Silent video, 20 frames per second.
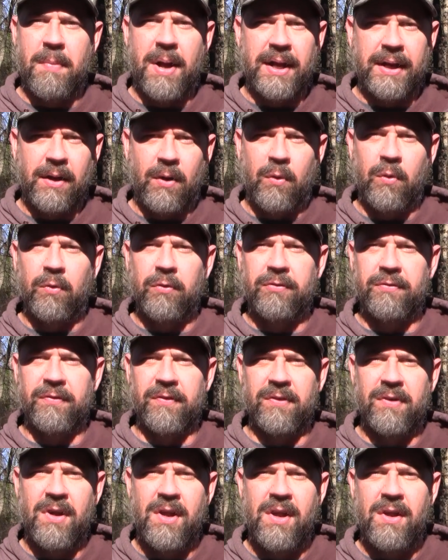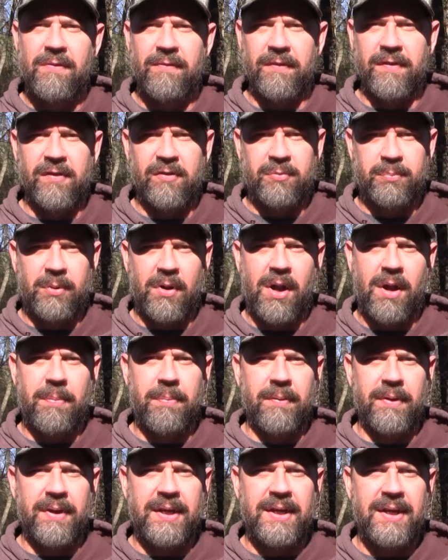my goals for this
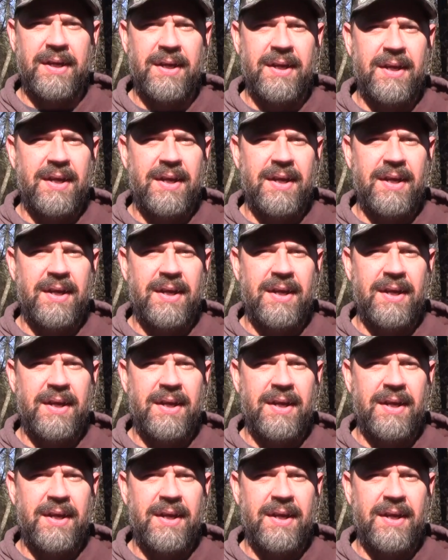property.